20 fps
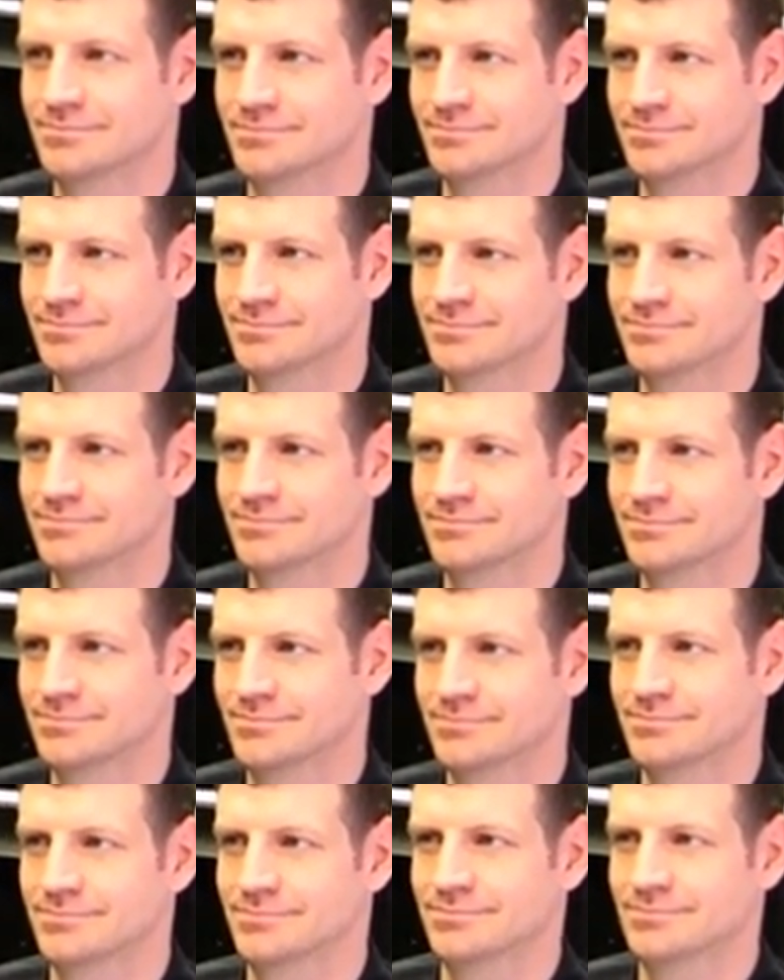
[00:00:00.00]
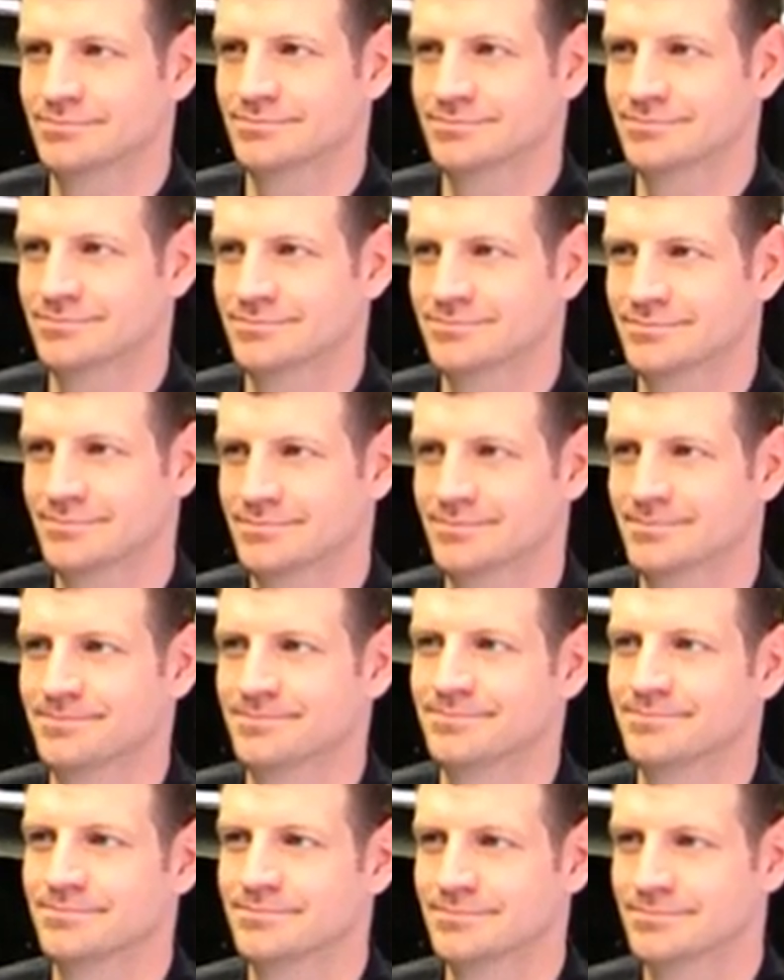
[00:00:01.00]

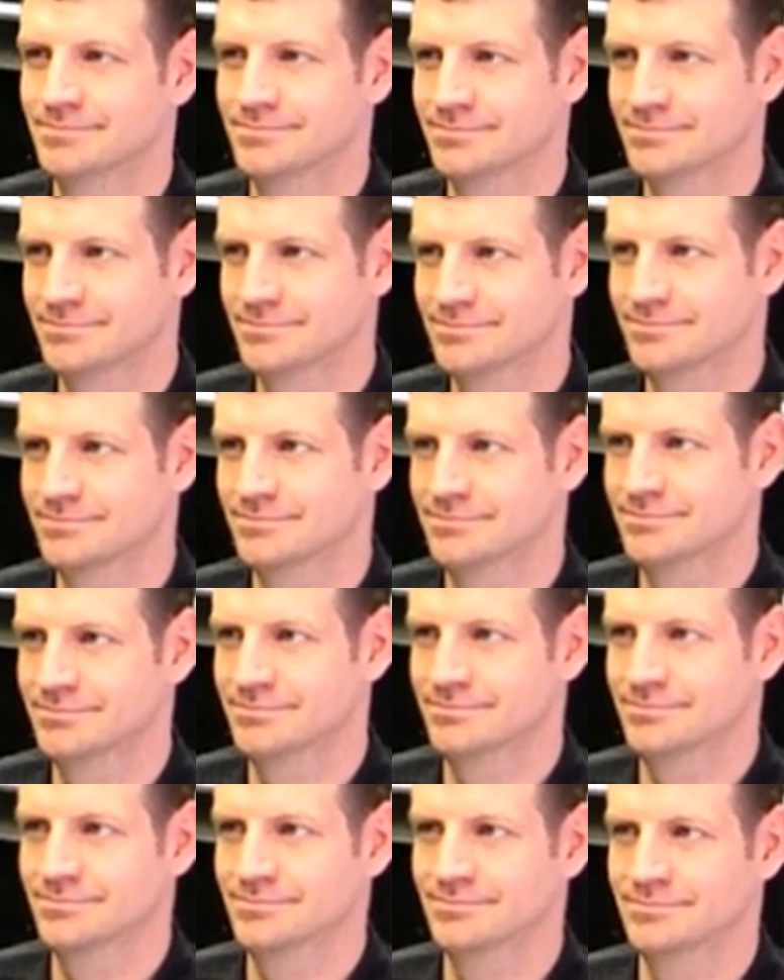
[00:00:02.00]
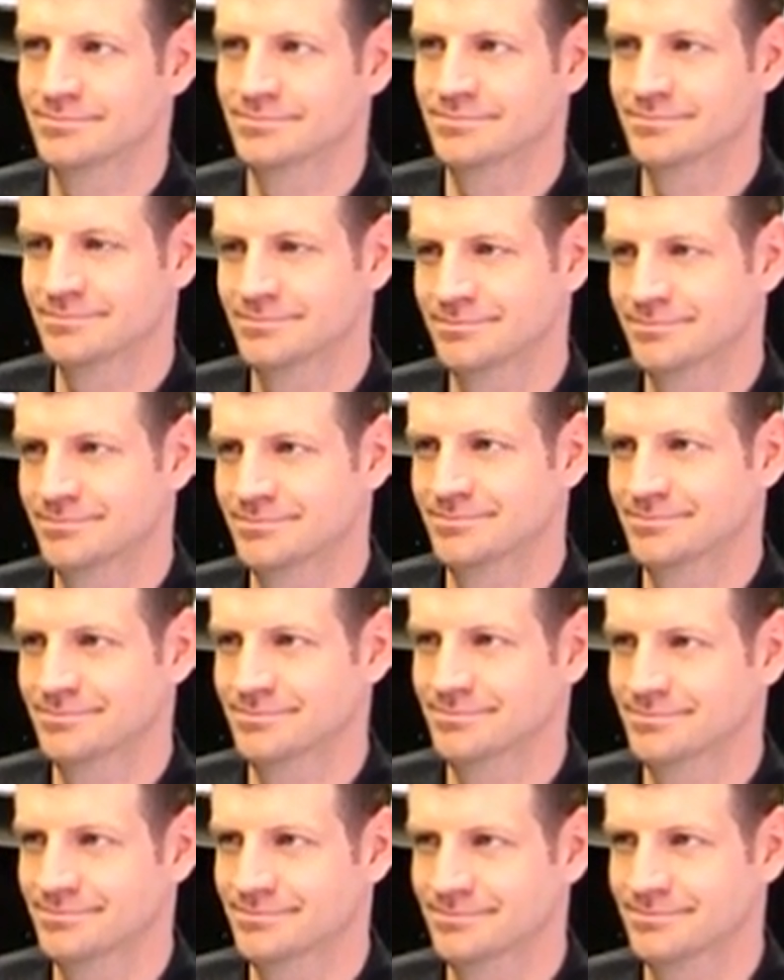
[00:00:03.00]

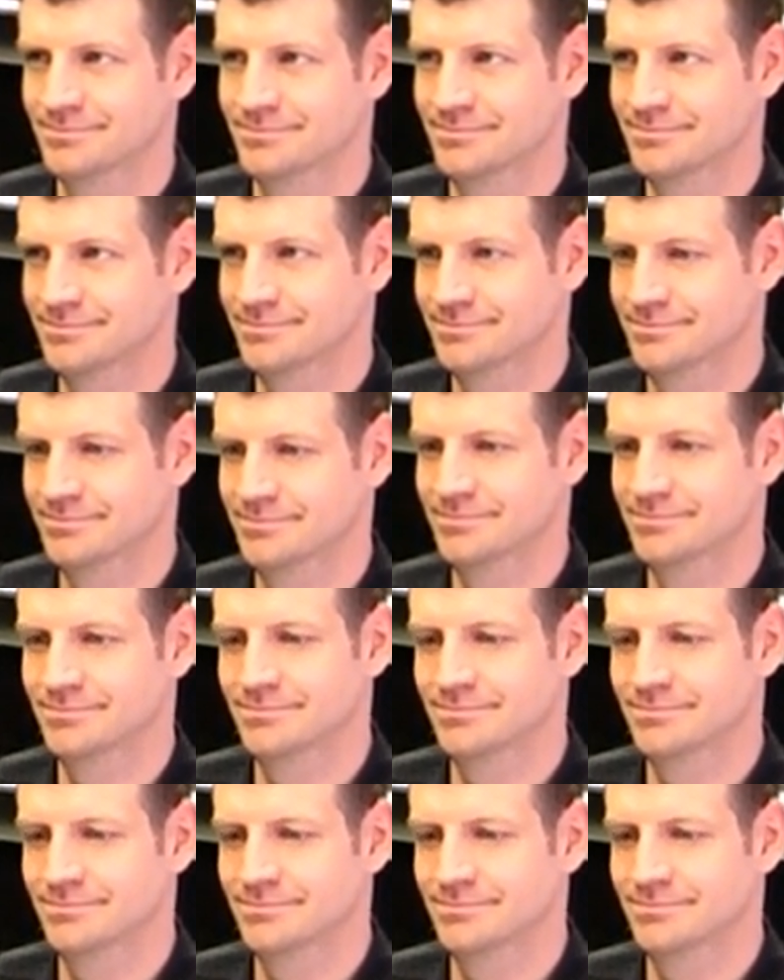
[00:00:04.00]
The person shown says nothing.